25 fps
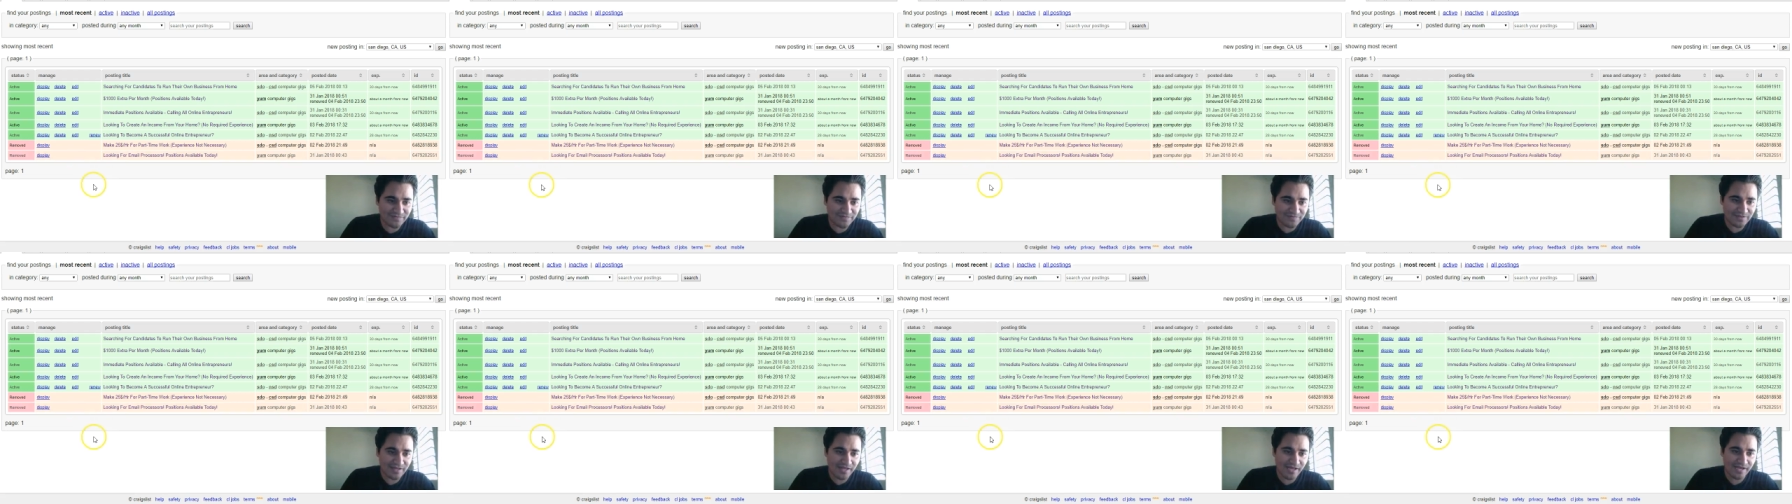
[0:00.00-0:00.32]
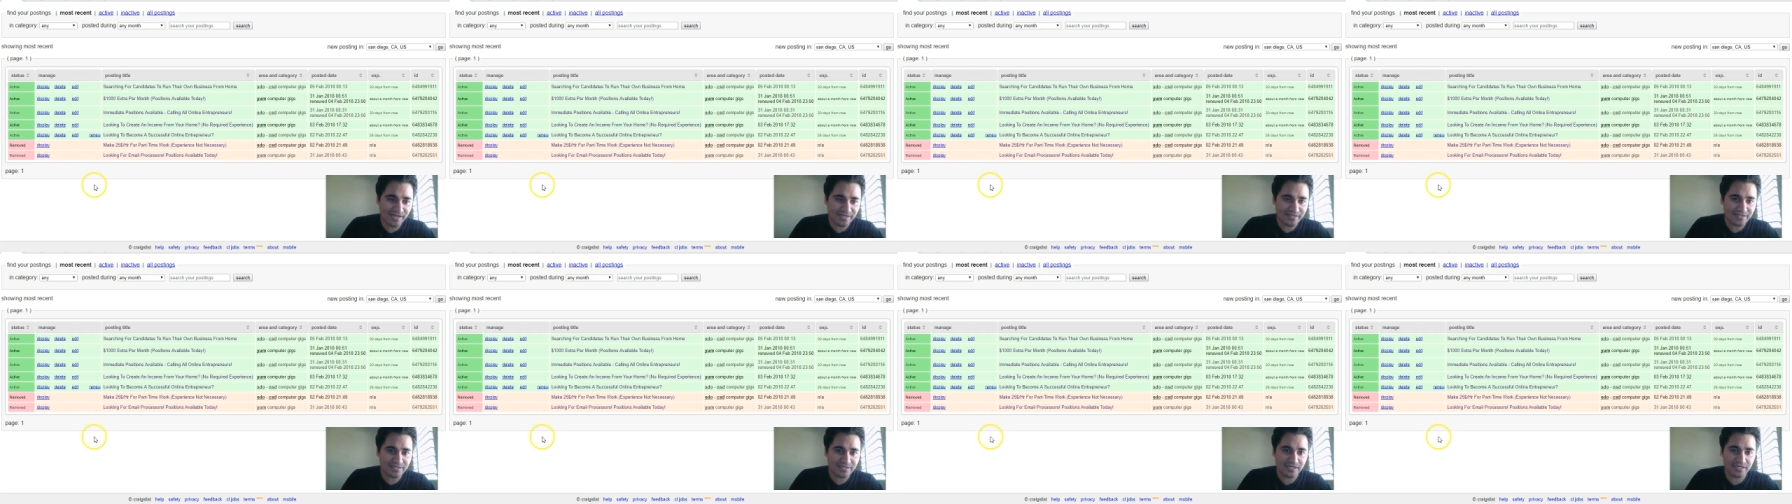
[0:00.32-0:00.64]

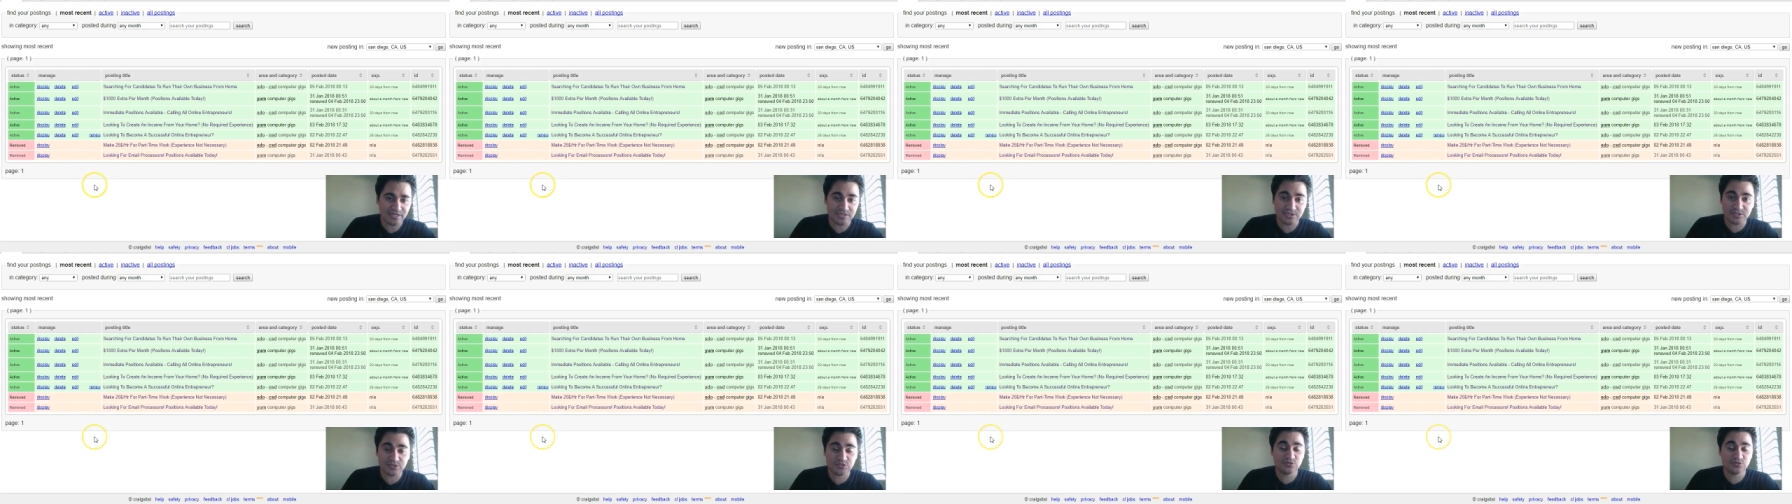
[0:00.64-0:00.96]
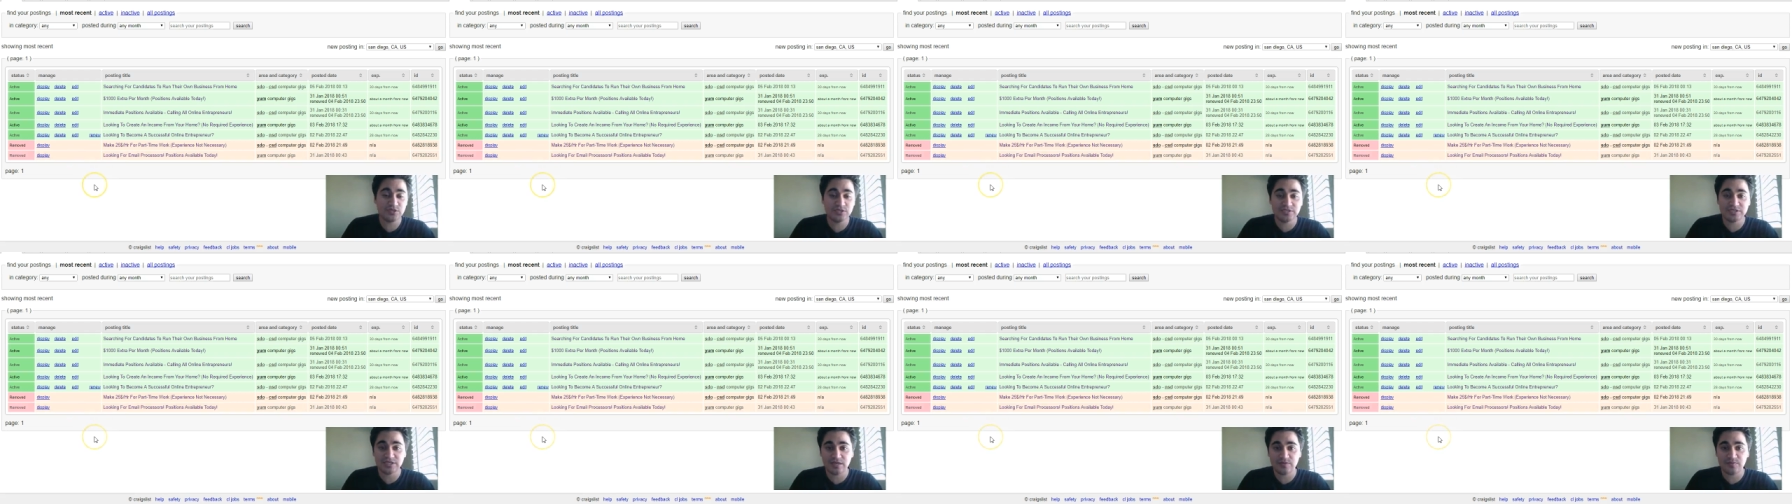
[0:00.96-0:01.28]
flagged as soon
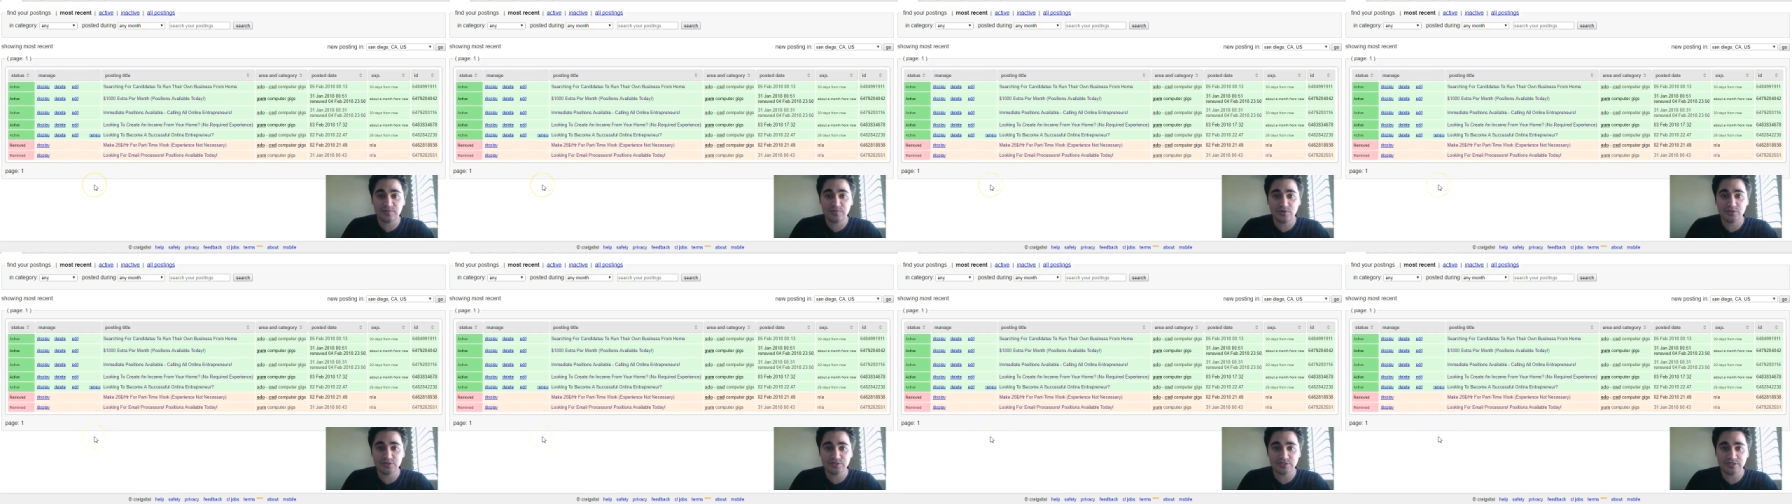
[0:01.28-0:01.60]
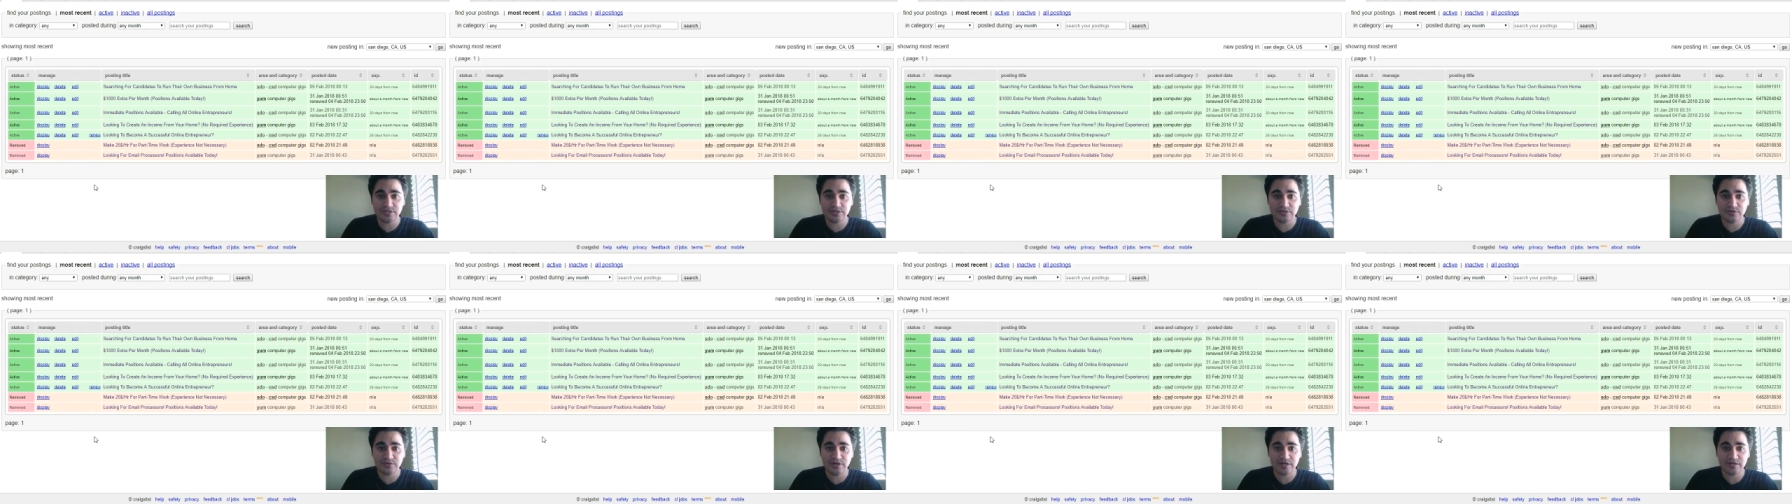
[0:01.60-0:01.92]
as I posted
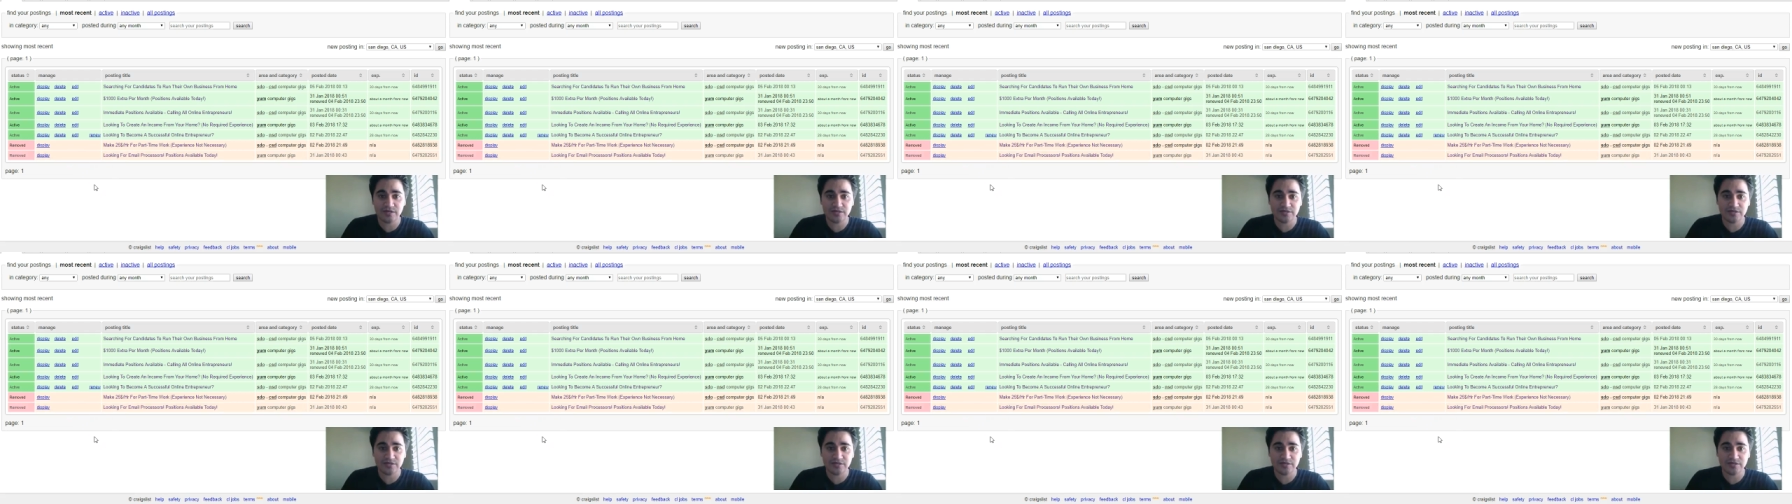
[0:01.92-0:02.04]
it, right?